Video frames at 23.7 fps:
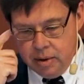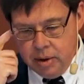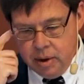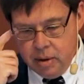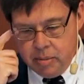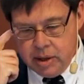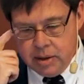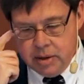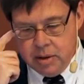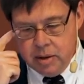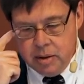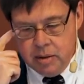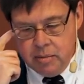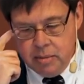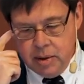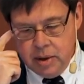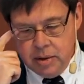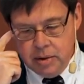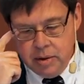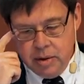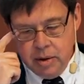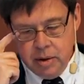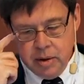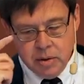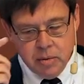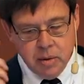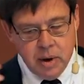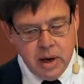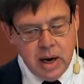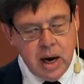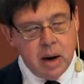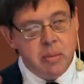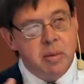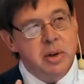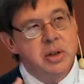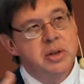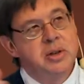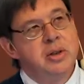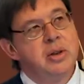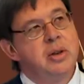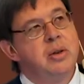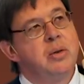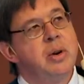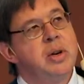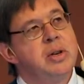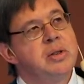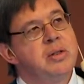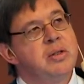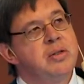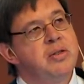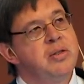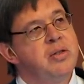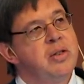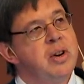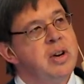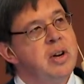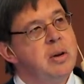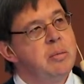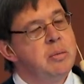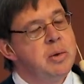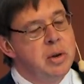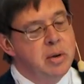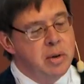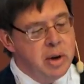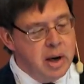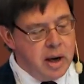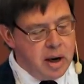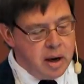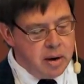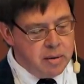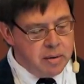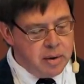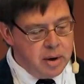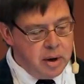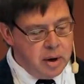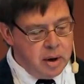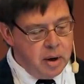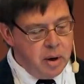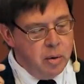think about systems engineering this way, how much degrees of freedom do you have?